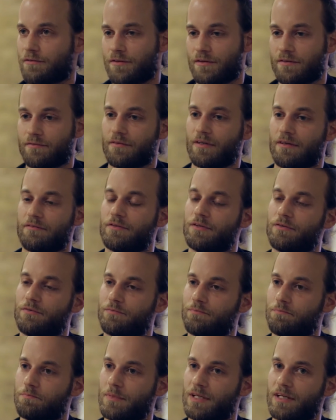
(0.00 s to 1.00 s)
if
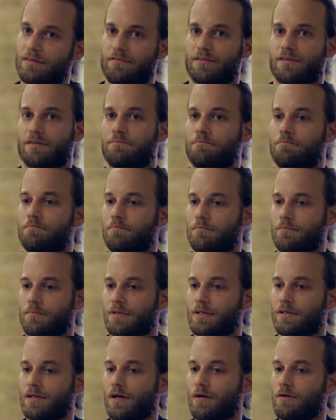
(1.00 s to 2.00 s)
you've given
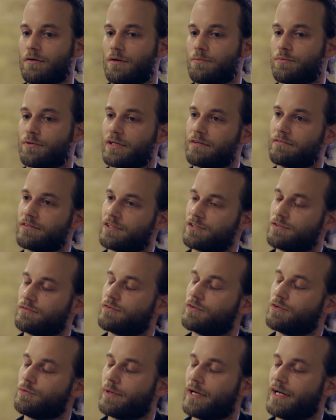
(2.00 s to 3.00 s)
a brief that's a
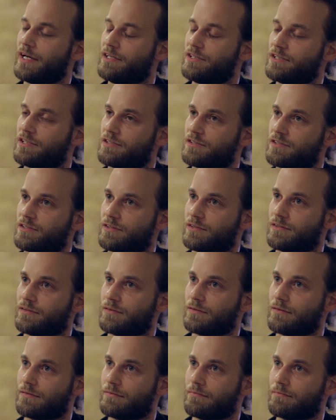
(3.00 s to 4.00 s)
few pages,
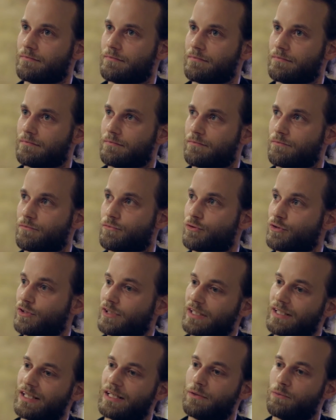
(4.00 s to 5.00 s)

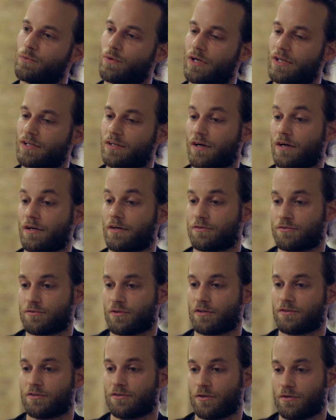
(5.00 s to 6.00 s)
really what you're kind of
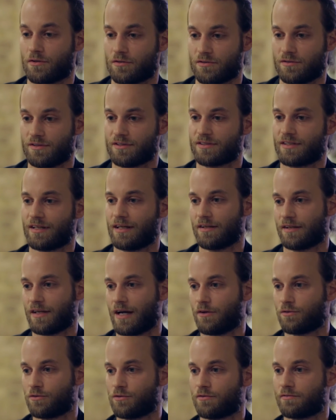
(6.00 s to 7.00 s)
trying to do is distill it
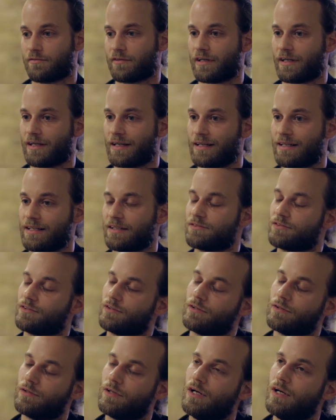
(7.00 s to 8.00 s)
down to very
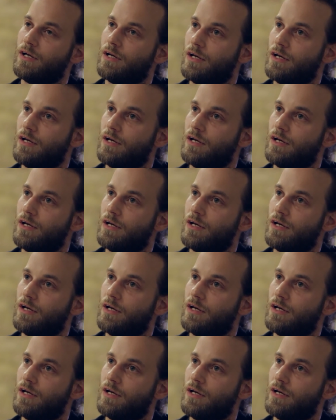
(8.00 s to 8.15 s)
little,